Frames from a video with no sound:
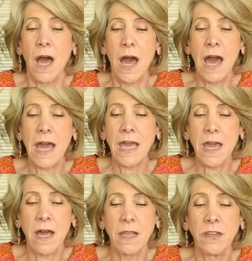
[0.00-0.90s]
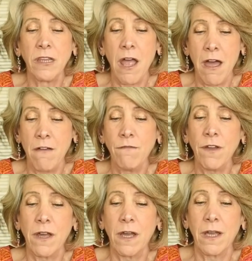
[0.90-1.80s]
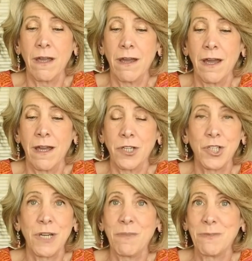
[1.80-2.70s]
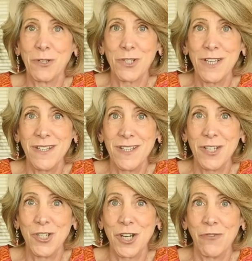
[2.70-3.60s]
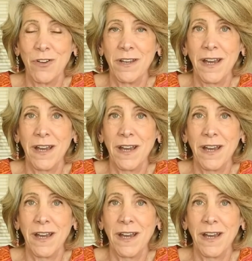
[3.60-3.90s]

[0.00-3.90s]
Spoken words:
I love sheep's milk cheeses in general,